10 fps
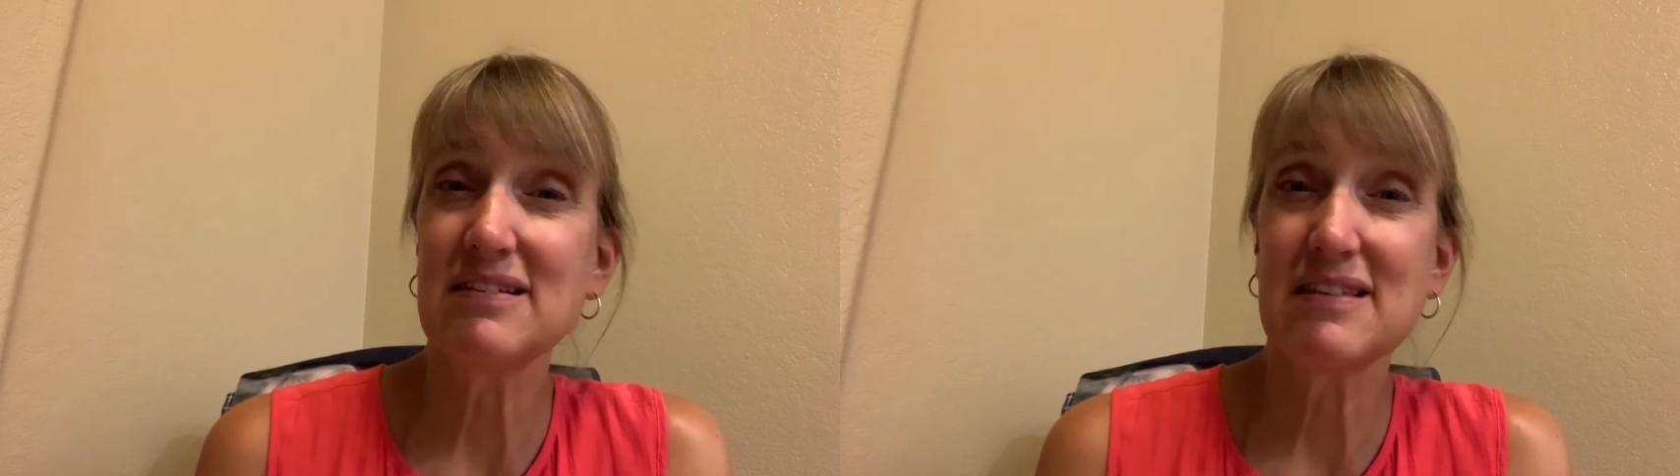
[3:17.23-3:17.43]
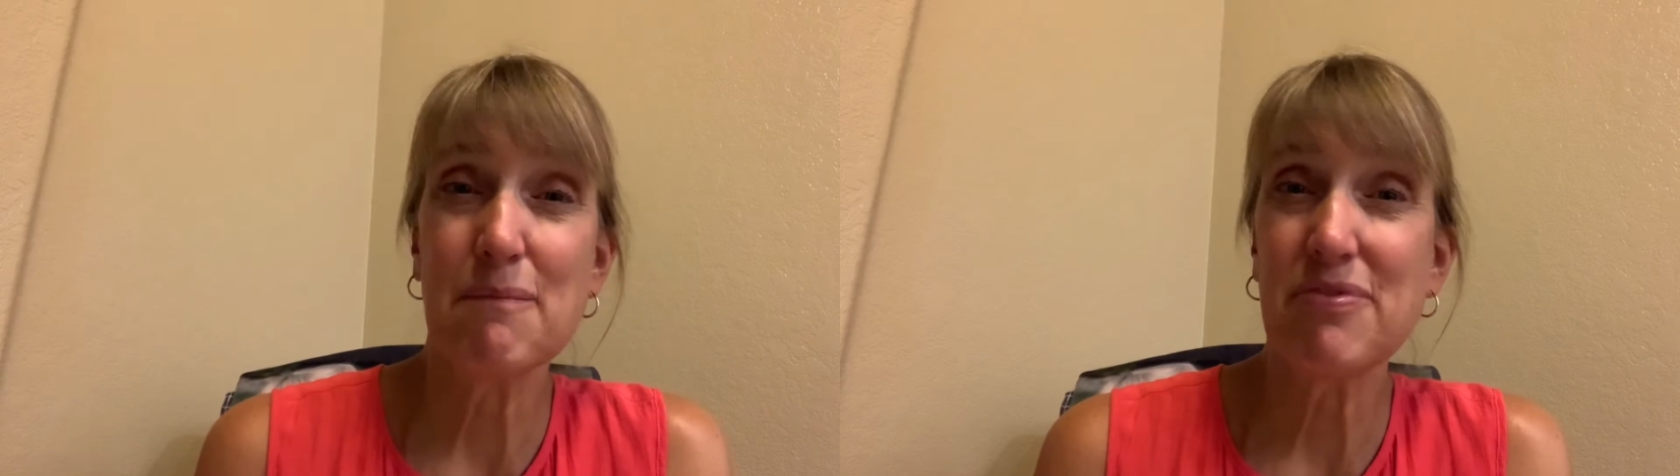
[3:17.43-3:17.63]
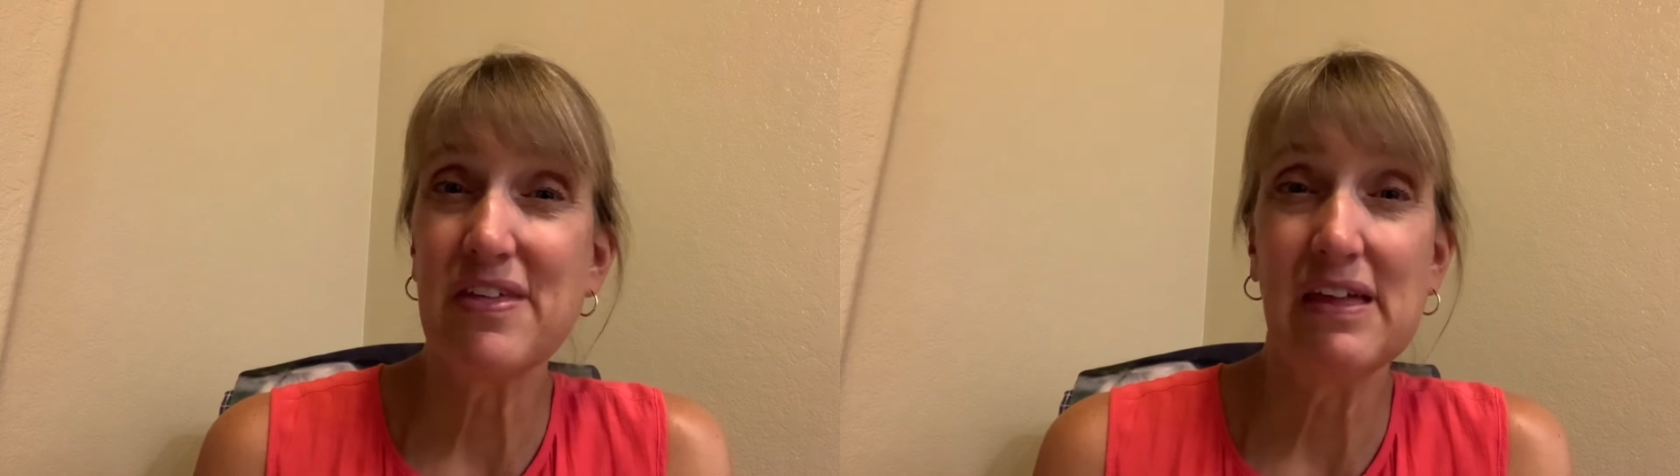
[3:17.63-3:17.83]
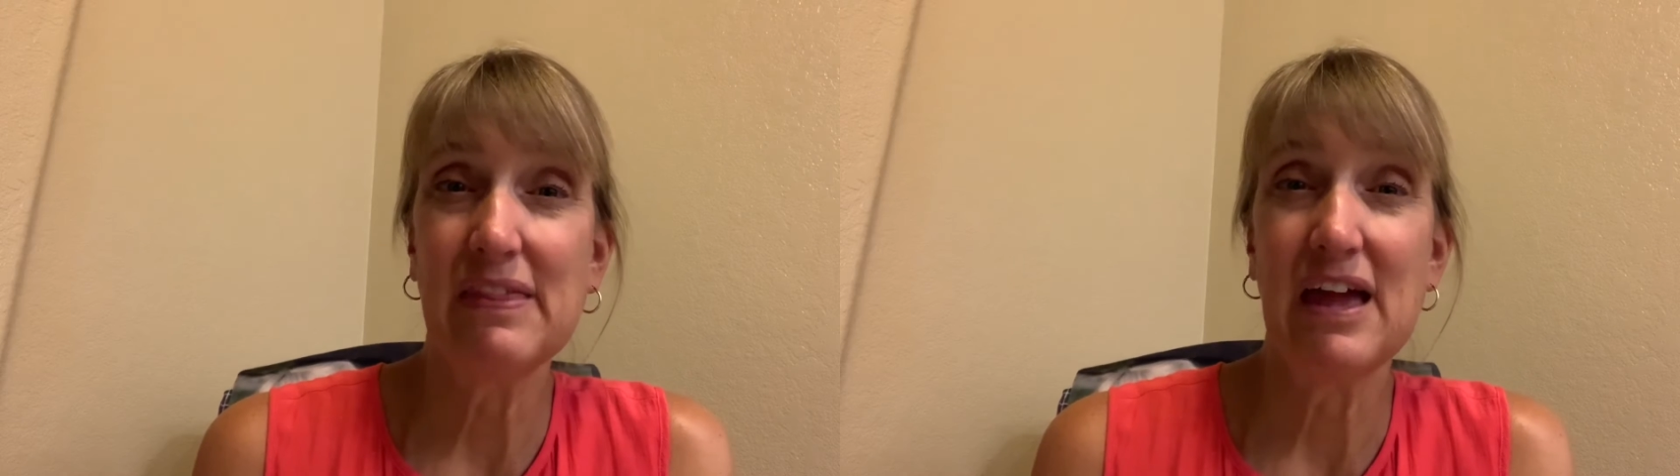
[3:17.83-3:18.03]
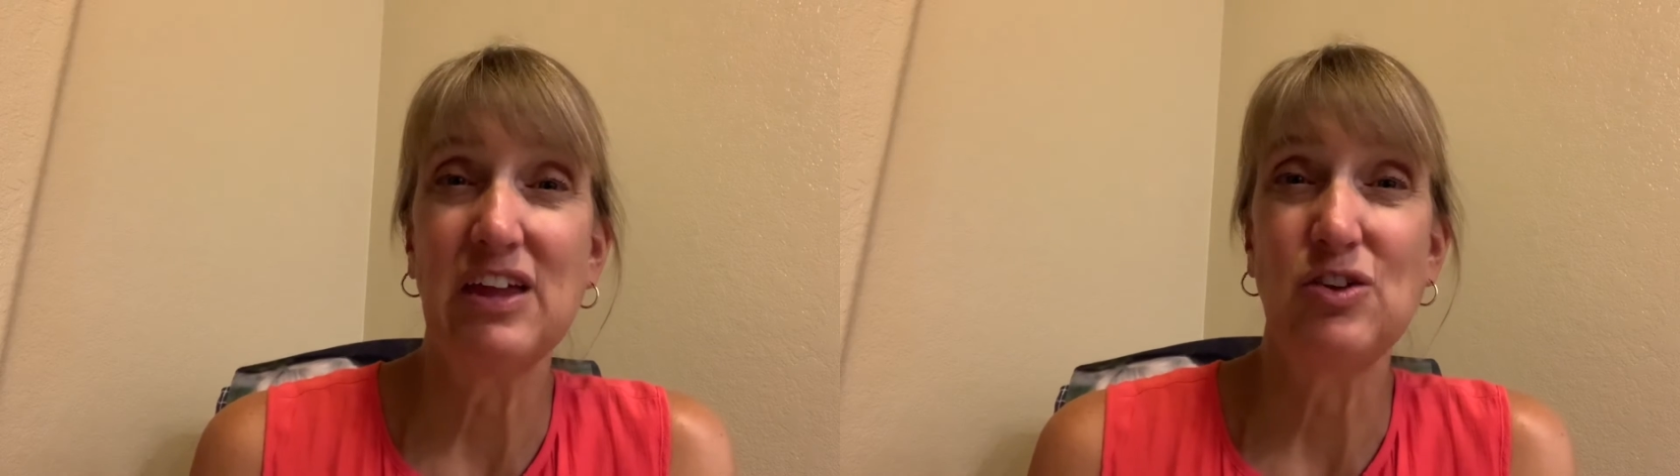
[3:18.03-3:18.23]
something
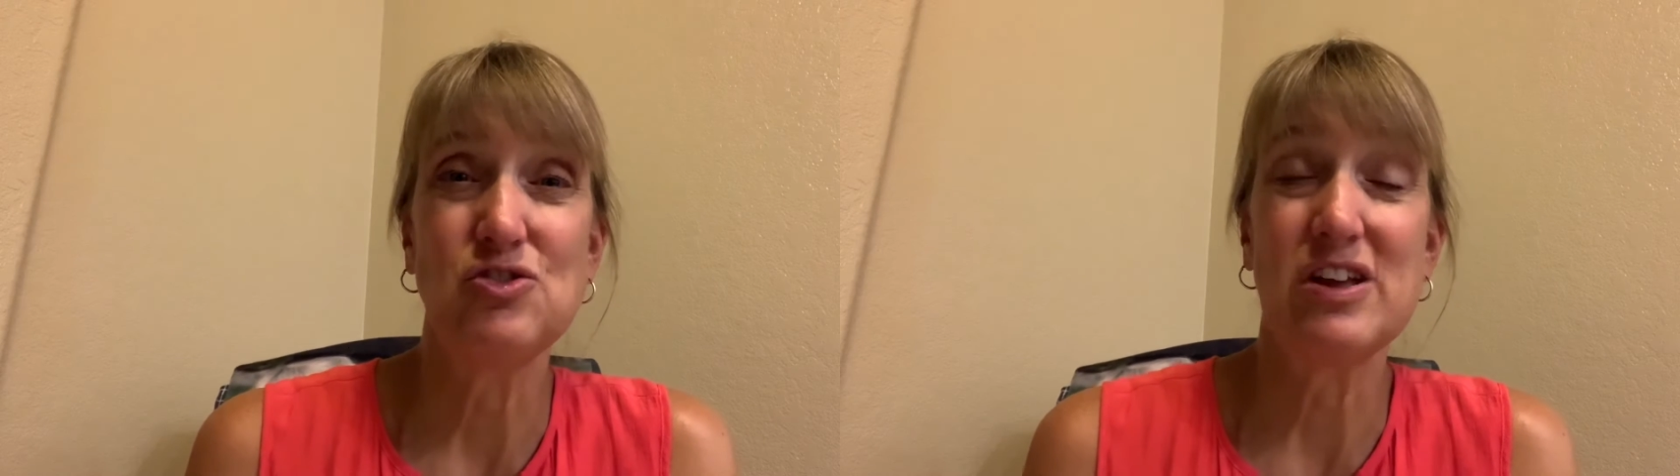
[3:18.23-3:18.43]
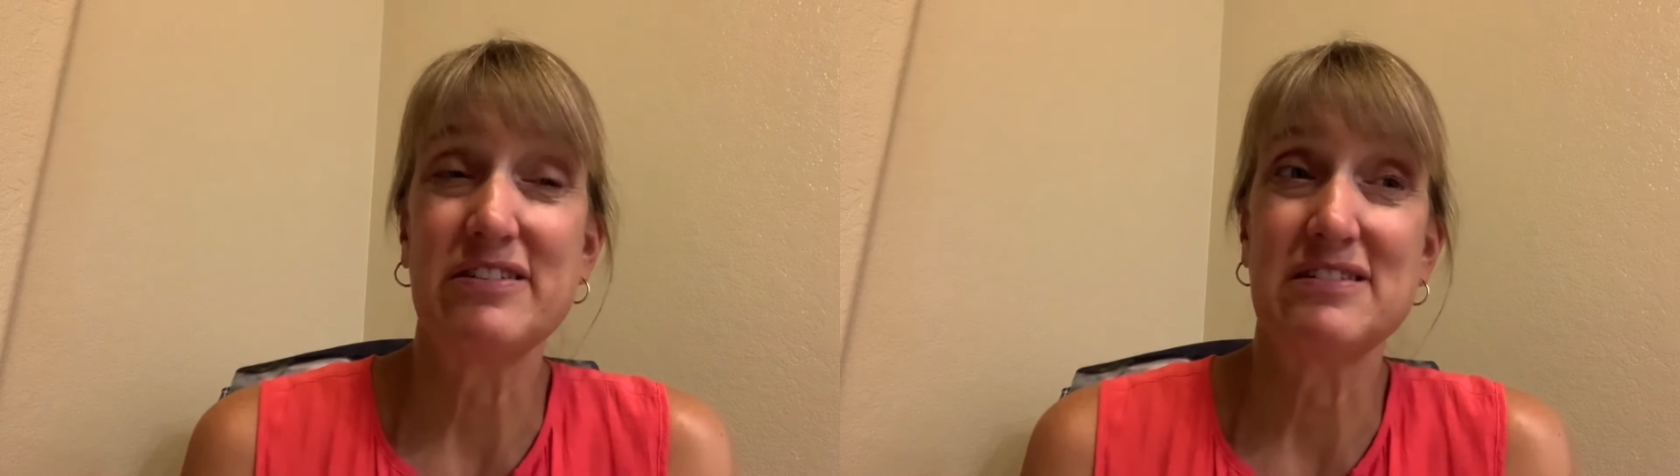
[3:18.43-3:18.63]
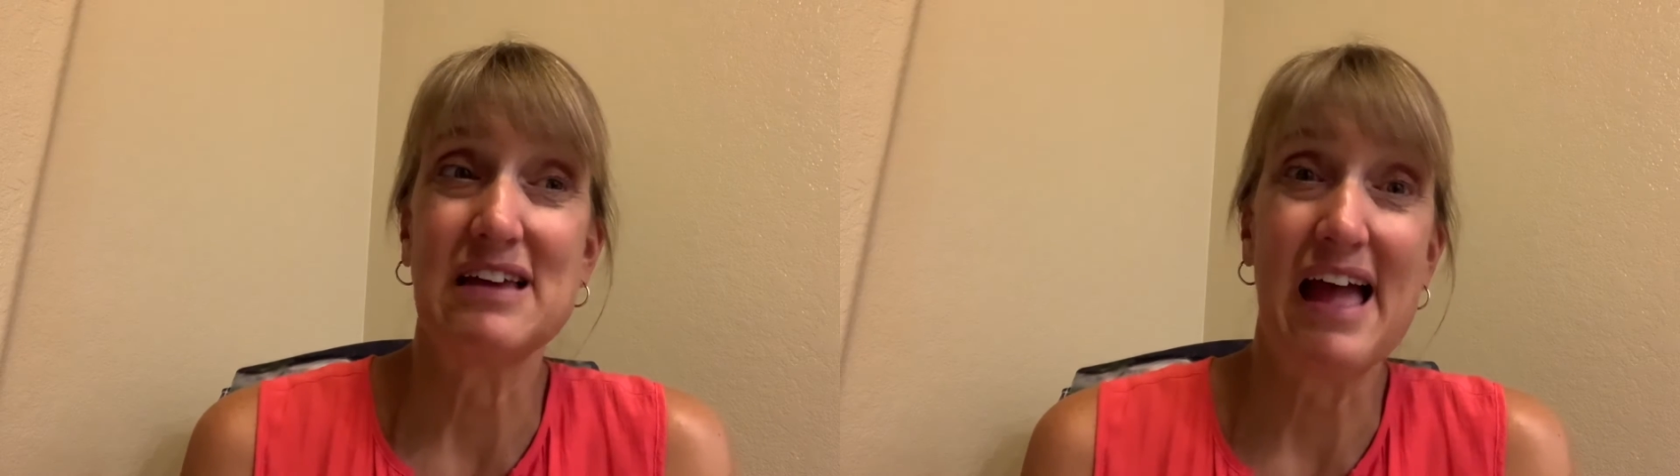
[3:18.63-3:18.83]
that you just